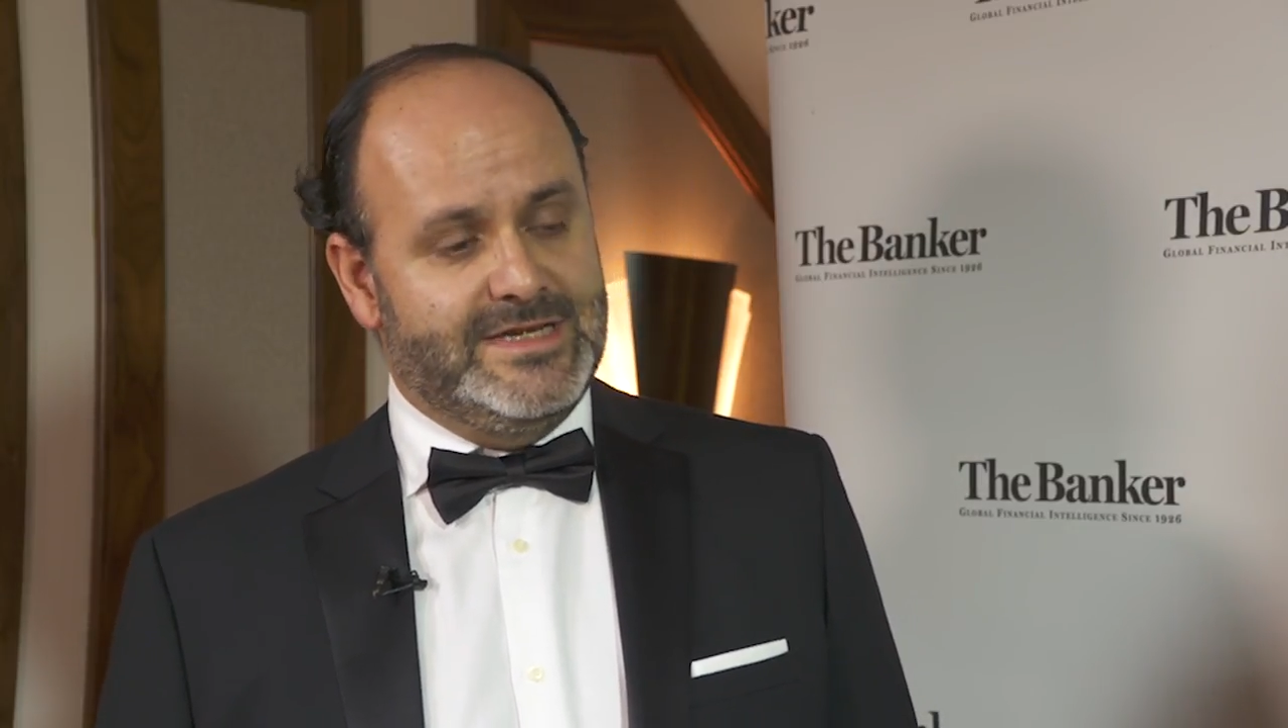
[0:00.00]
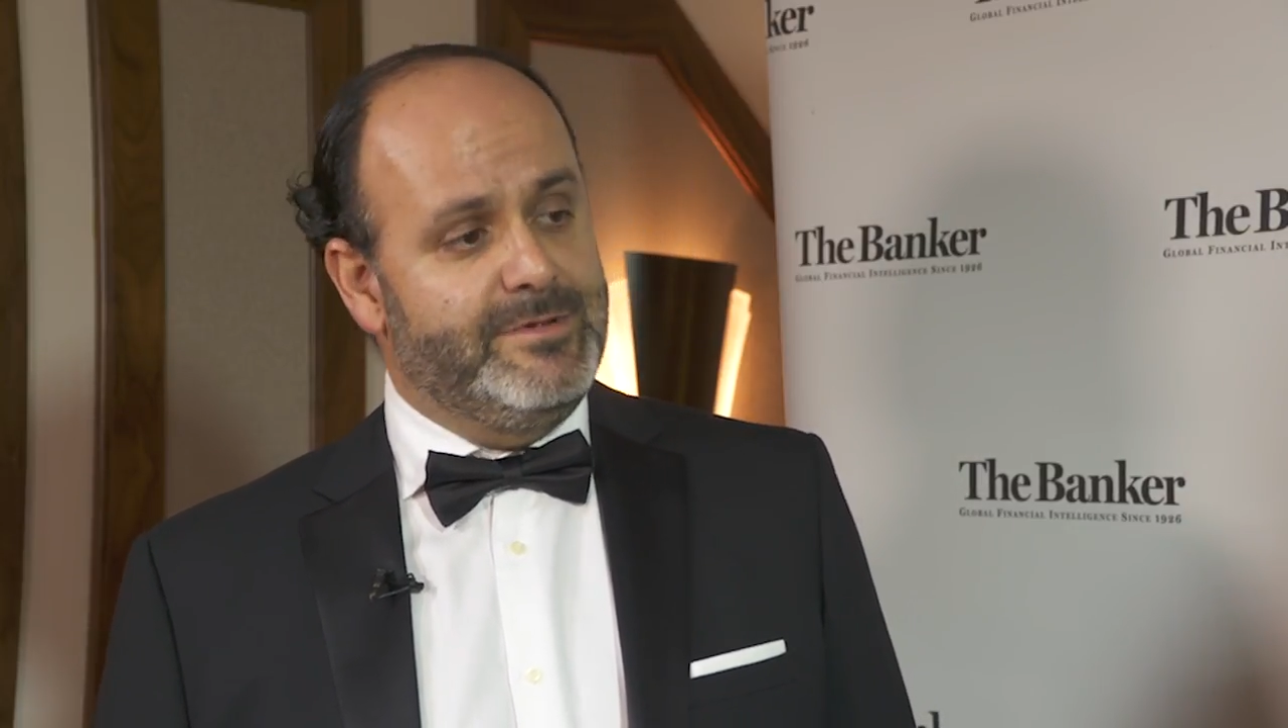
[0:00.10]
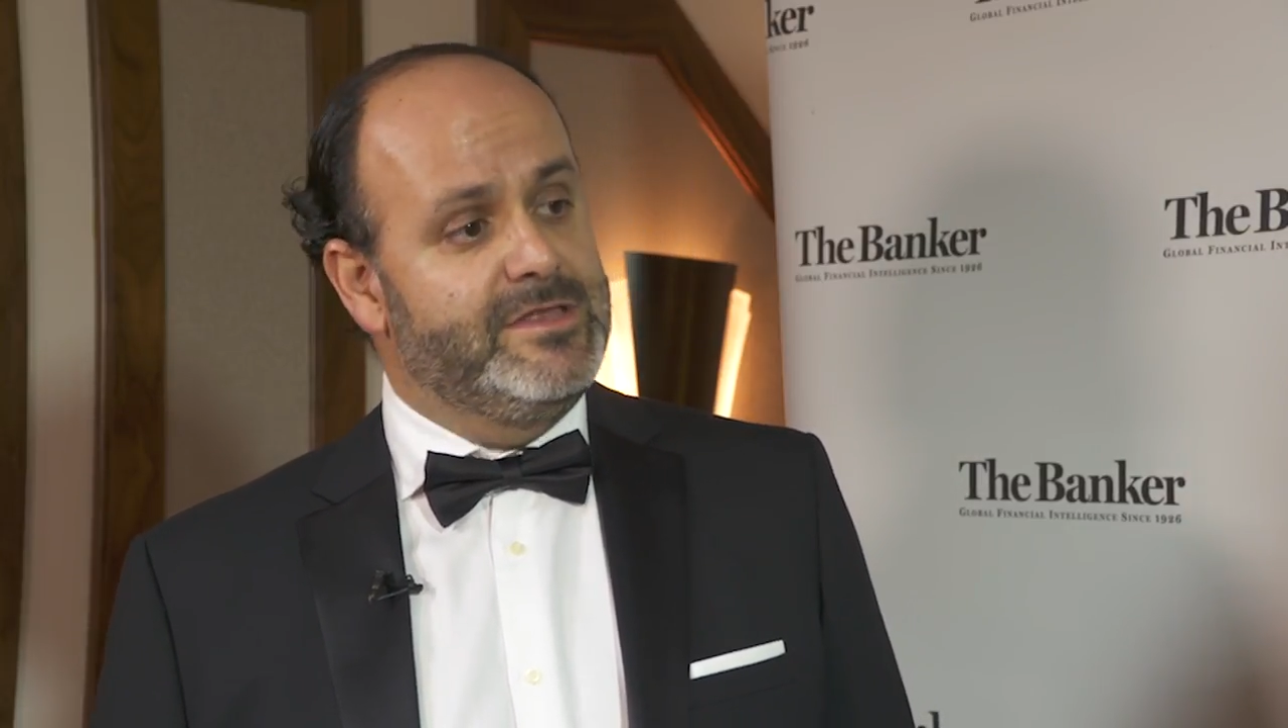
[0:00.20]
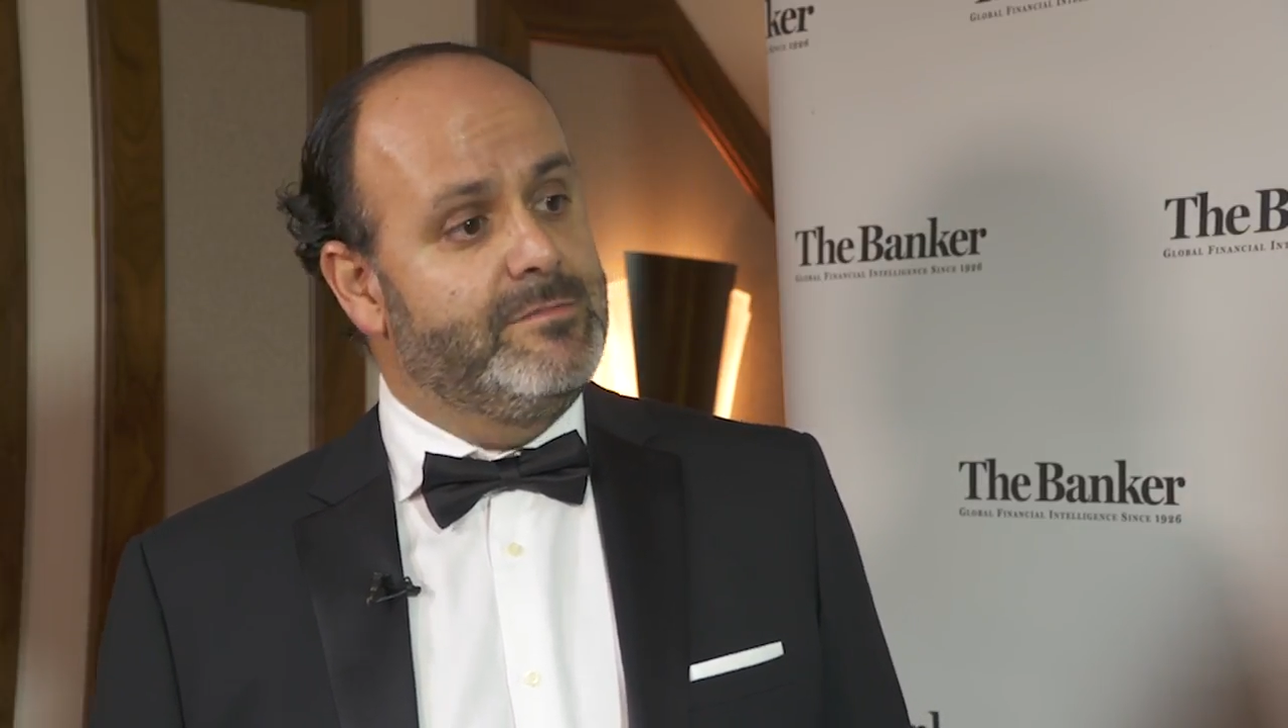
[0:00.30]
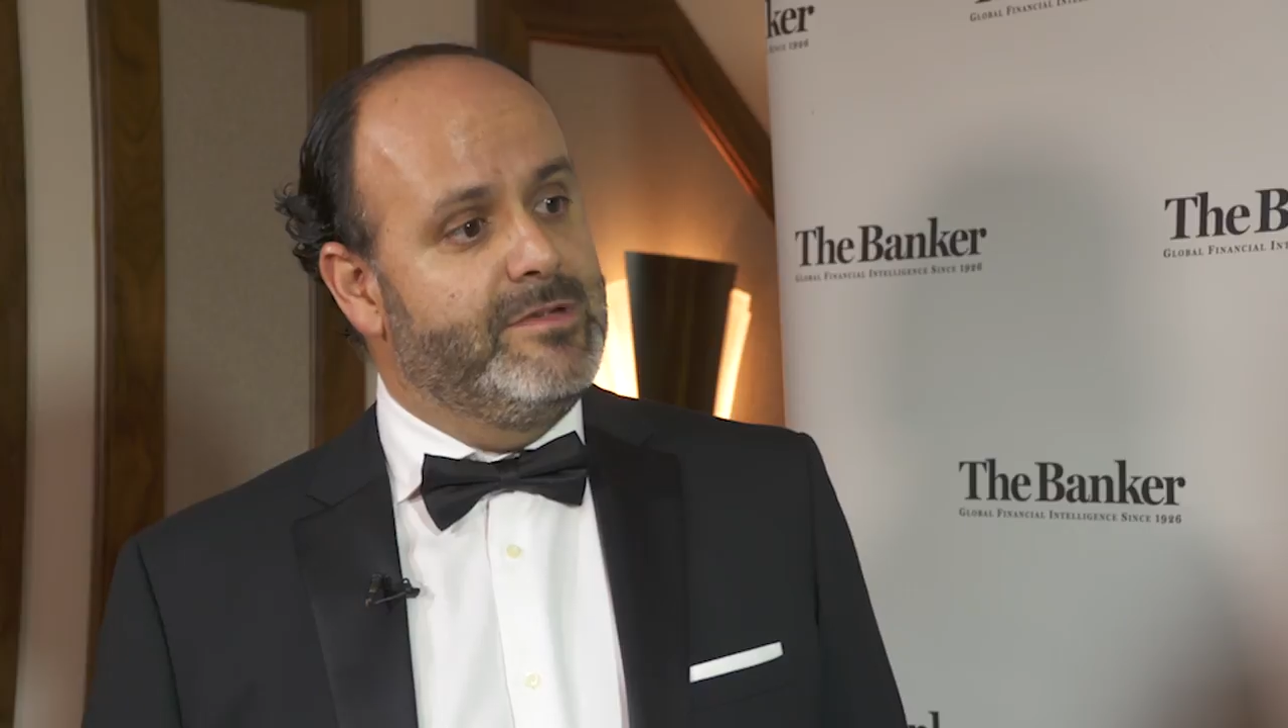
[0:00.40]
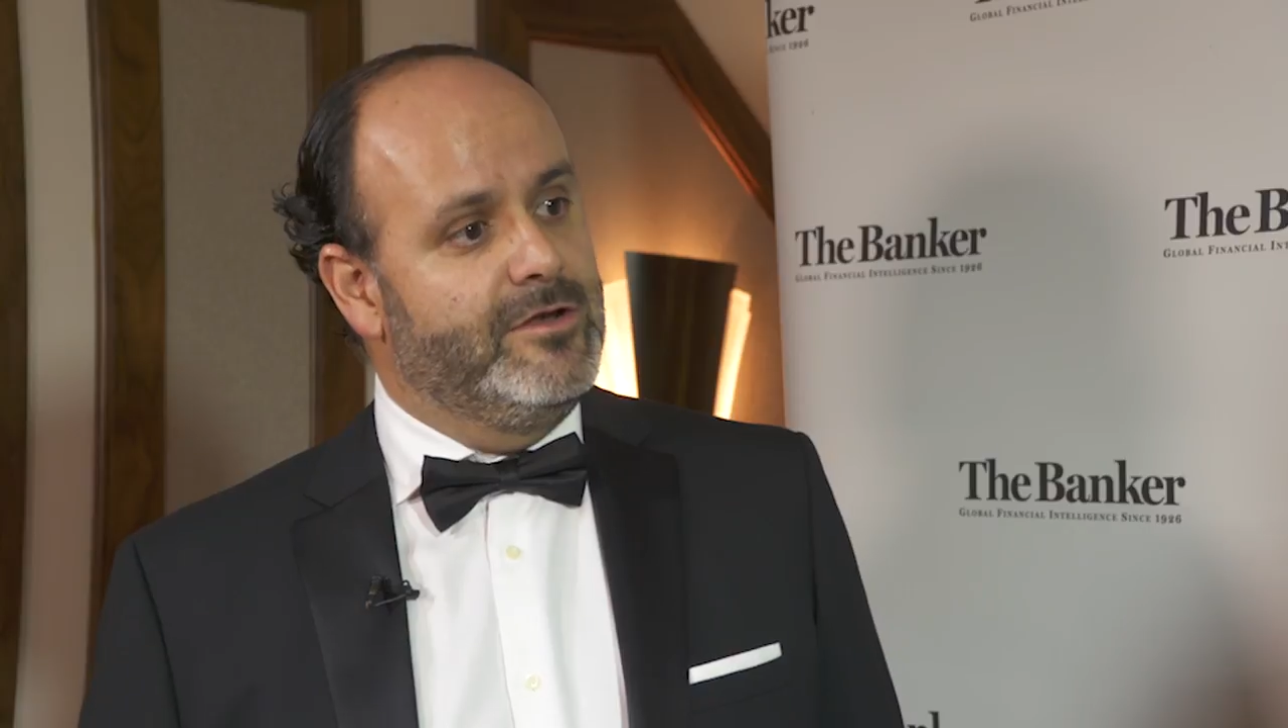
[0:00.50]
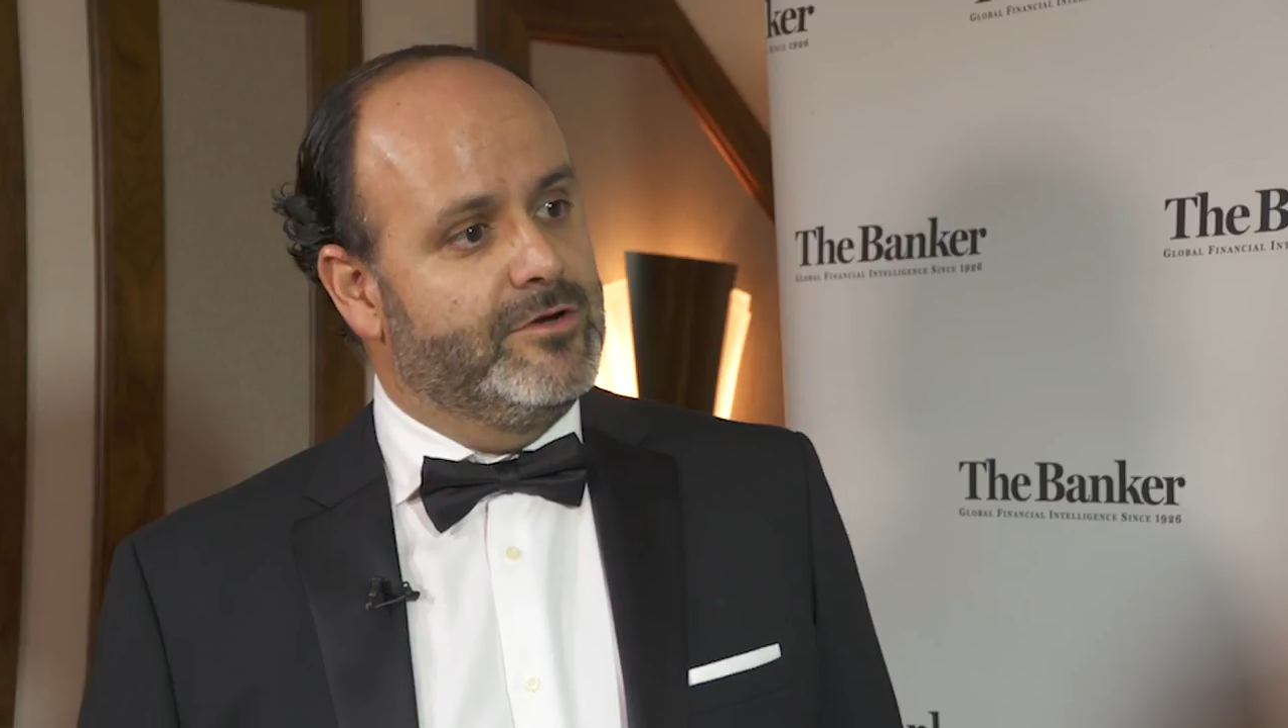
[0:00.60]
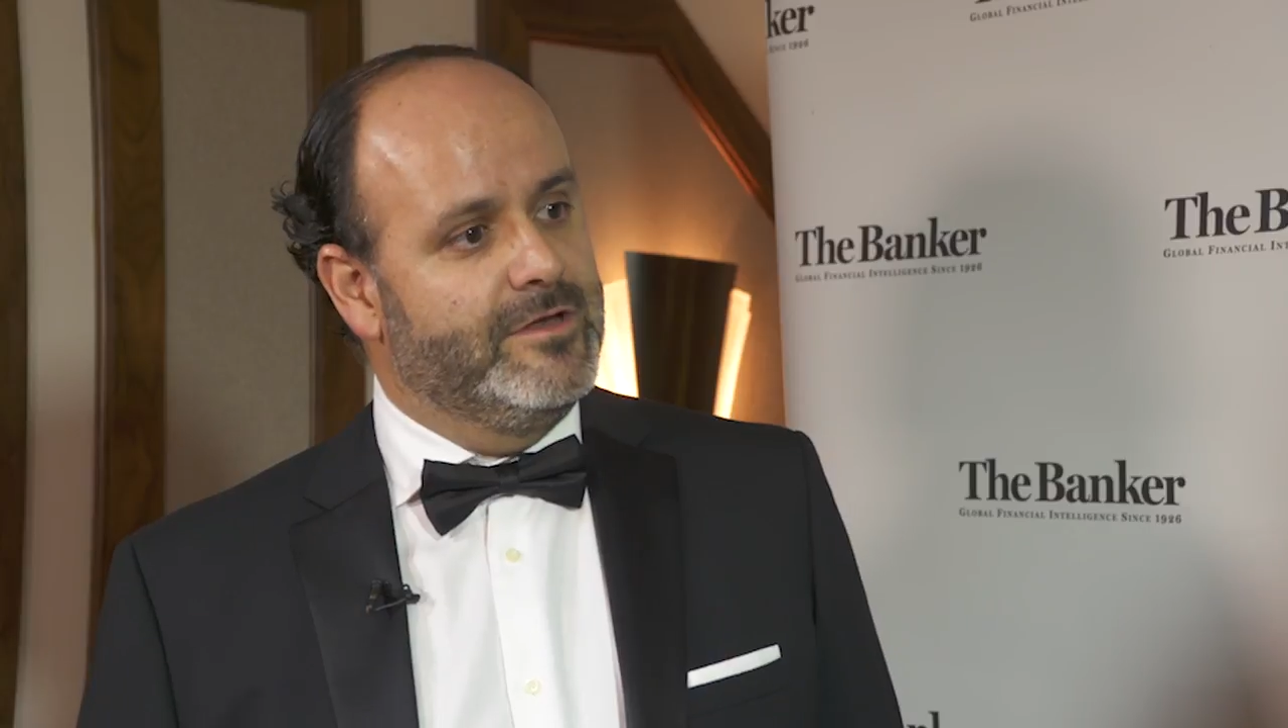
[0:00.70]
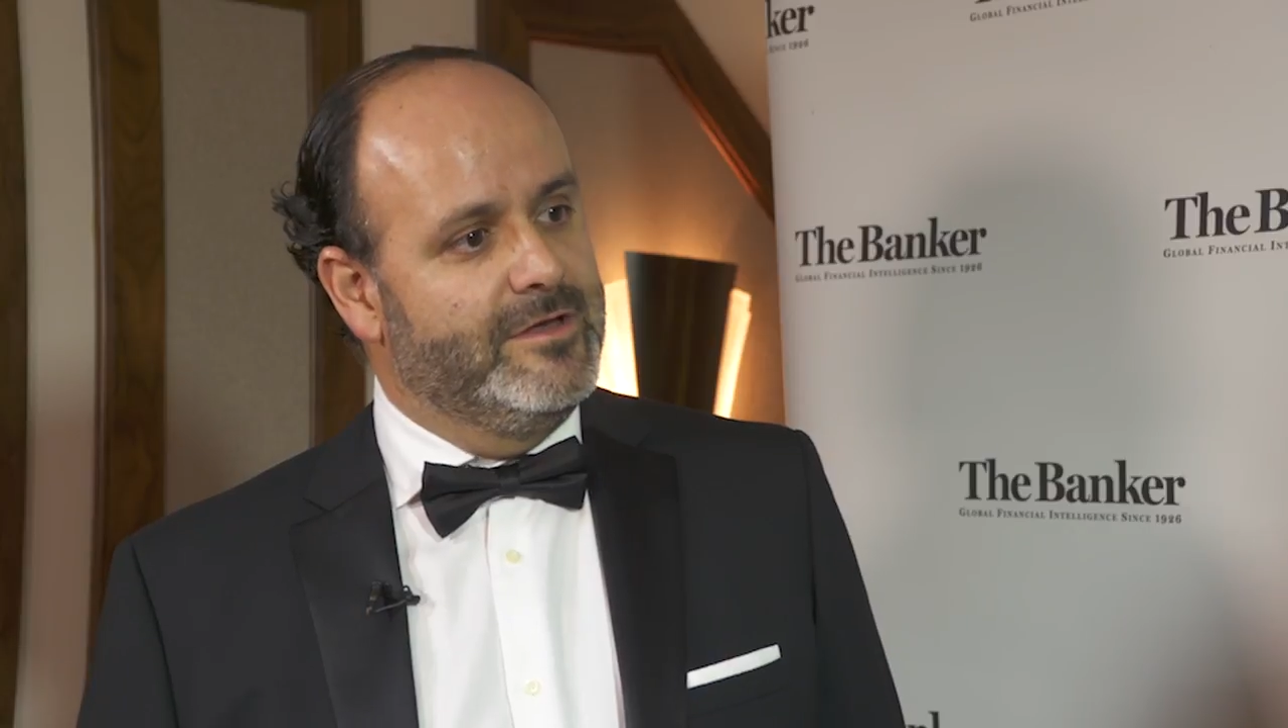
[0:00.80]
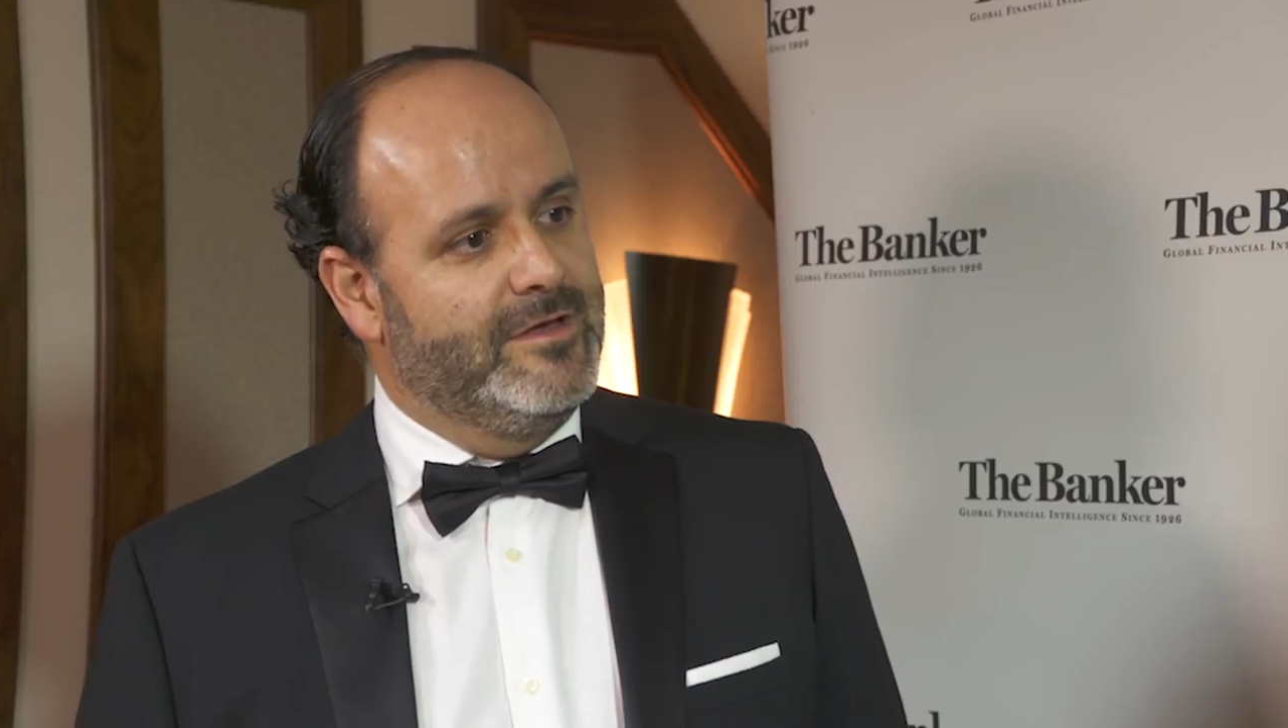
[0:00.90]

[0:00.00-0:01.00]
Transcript: 70 billion